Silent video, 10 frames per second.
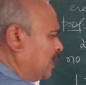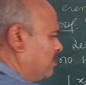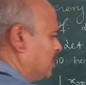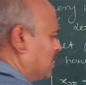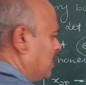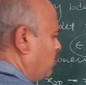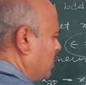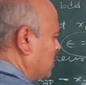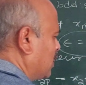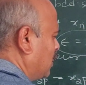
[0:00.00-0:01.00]
If the
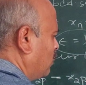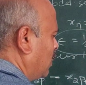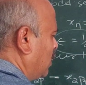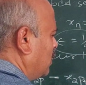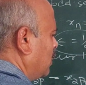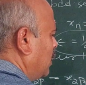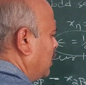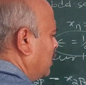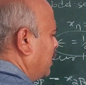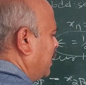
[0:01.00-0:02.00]
sequence converges,
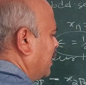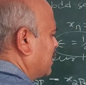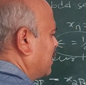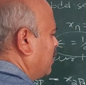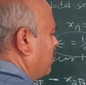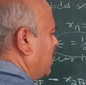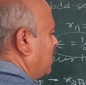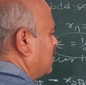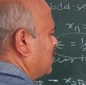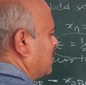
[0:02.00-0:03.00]
then xn
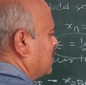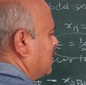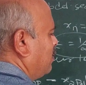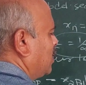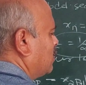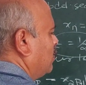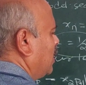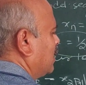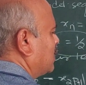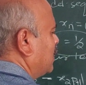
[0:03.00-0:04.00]
minus xm must be
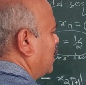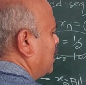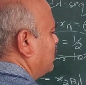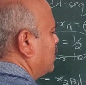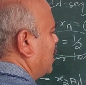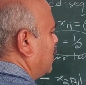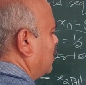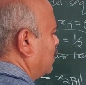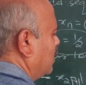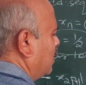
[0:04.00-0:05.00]
less than
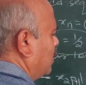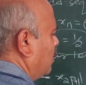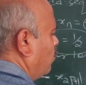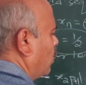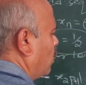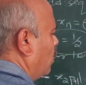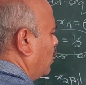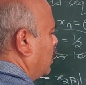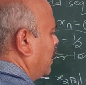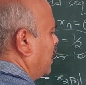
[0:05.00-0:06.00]
epsilon for
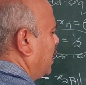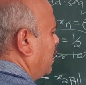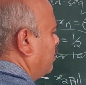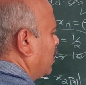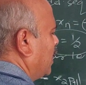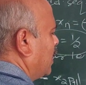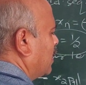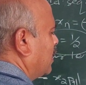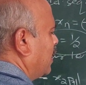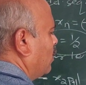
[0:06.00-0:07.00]
all nm
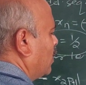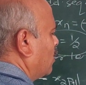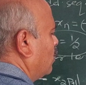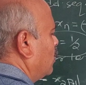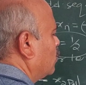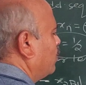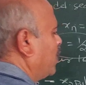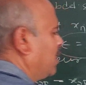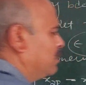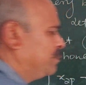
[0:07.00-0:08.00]
greater than or equal to
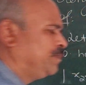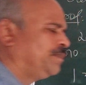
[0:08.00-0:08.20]
p.